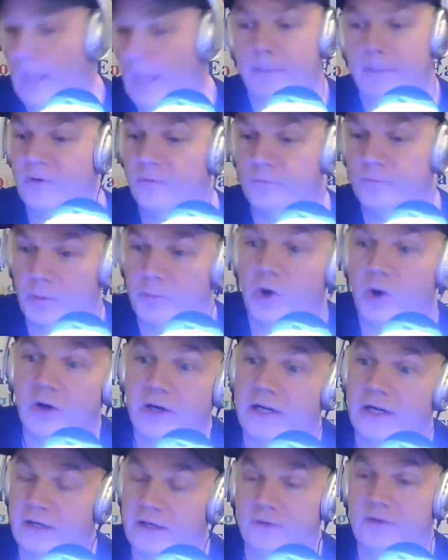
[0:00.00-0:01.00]
from the
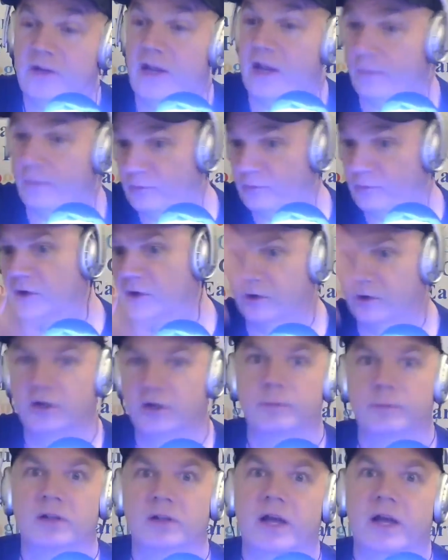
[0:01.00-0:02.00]
marketing teams that are
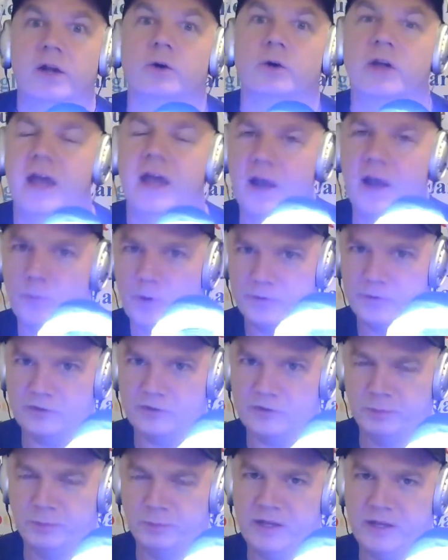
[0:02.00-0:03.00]
gonna be like, okay, I want
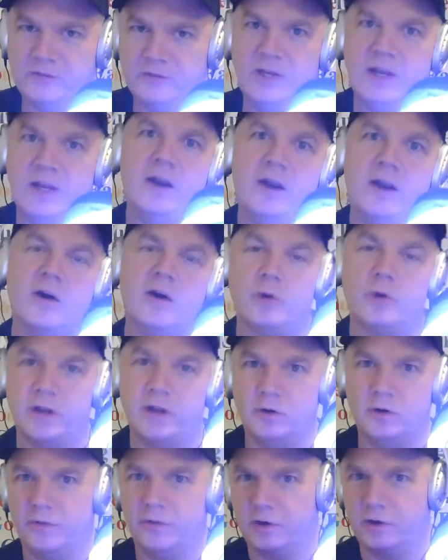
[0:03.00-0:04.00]
this placed here. I want it.
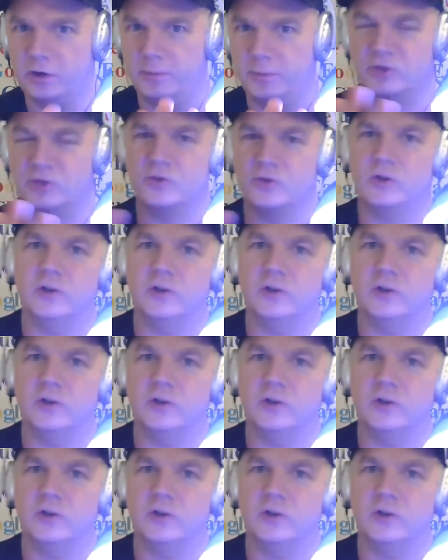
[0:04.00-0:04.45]
You know, they're gonna make sure the